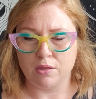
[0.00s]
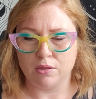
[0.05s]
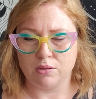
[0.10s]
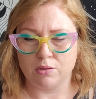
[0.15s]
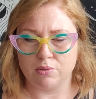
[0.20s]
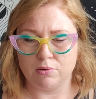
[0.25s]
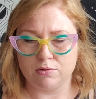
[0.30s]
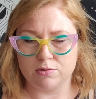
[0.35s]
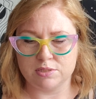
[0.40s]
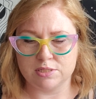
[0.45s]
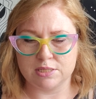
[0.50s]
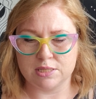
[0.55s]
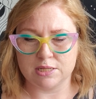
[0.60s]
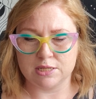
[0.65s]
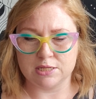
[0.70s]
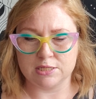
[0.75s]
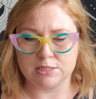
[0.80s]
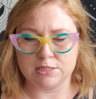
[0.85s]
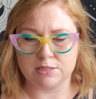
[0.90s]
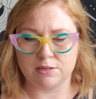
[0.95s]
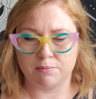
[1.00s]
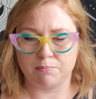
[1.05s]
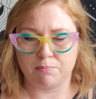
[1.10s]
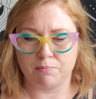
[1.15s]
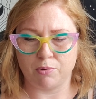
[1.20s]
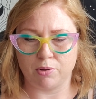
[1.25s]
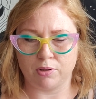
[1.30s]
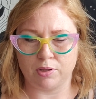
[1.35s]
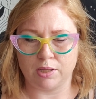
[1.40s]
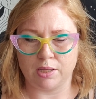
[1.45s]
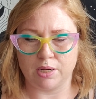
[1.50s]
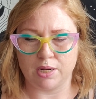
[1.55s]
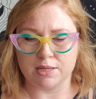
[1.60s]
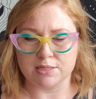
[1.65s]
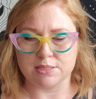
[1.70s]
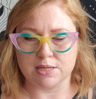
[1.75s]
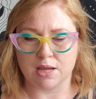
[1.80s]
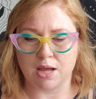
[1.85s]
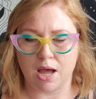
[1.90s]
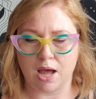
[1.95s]
Use this booklet as
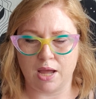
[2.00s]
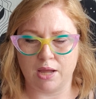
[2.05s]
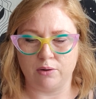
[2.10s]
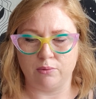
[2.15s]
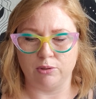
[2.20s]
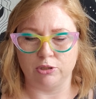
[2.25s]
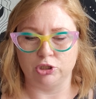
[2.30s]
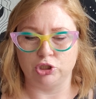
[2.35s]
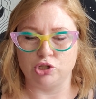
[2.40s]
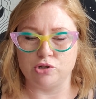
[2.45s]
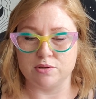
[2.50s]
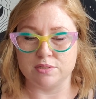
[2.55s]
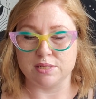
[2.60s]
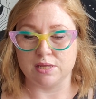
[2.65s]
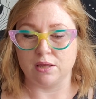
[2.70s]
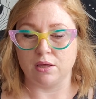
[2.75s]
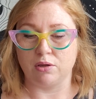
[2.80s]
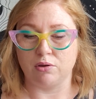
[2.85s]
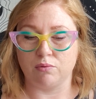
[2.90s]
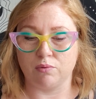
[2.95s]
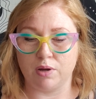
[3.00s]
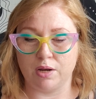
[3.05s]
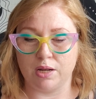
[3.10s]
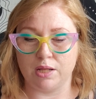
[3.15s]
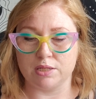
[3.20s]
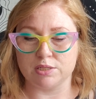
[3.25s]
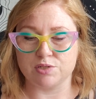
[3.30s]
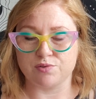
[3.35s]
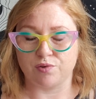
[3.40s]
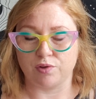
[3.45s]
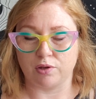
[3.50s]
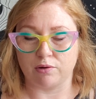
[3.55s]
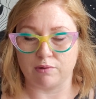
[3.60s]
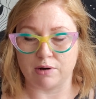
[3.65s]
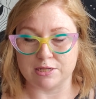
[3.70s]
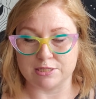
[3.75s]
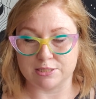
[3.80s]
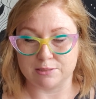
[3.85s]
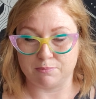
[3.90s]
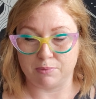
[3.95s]
a guide when choosing ingredients for the
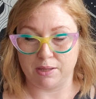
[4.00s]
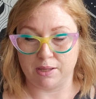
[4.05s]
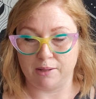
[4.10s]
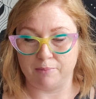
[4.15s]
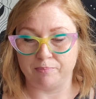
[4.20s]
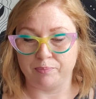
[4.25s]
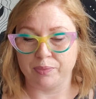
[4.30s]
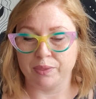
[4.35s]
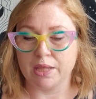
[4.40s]
recipe.